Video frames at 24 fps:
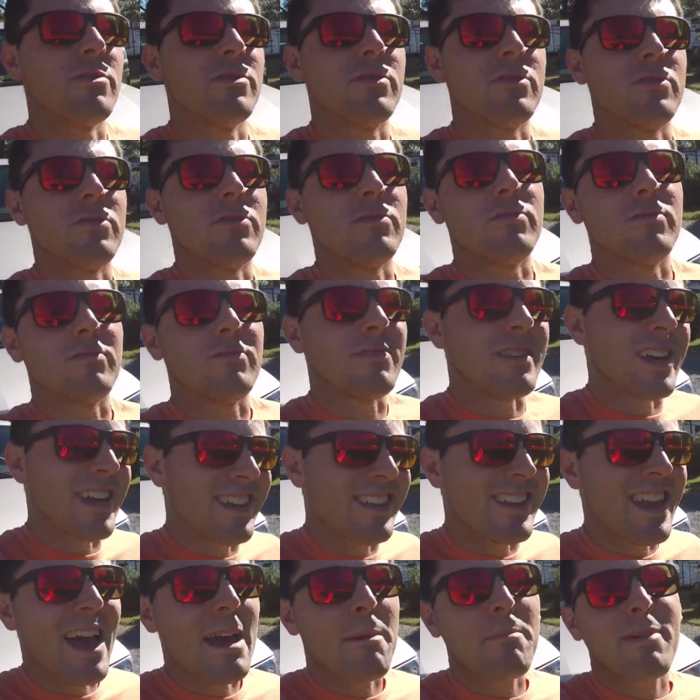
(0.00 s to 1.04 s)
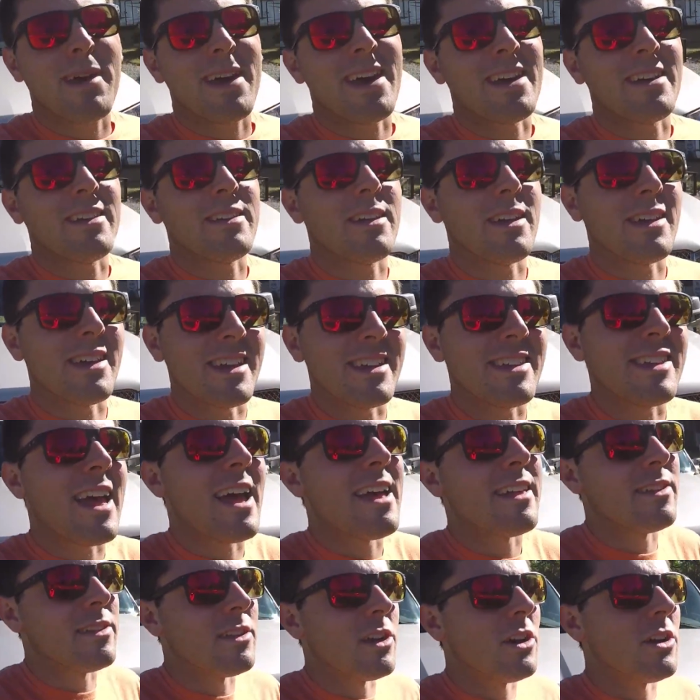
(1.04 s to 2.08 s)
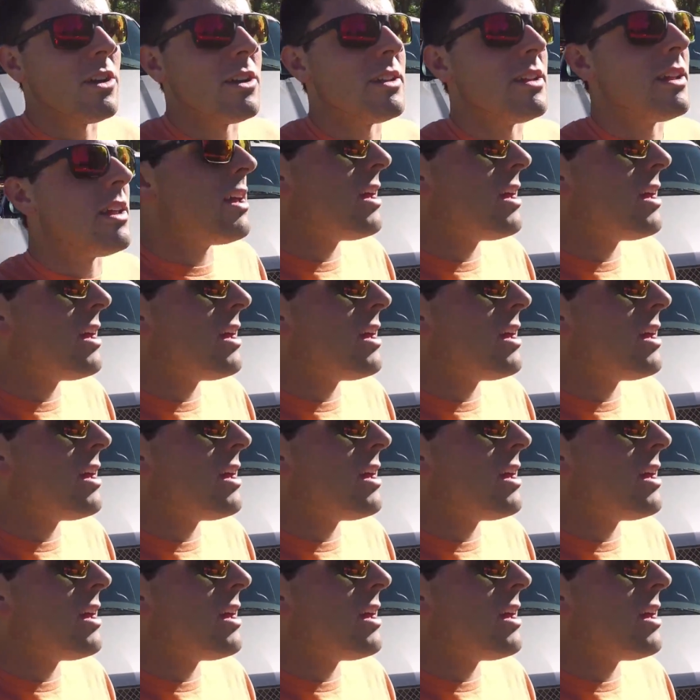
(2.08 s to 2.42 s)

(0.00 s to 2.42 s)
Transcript: to get that paint and get that done.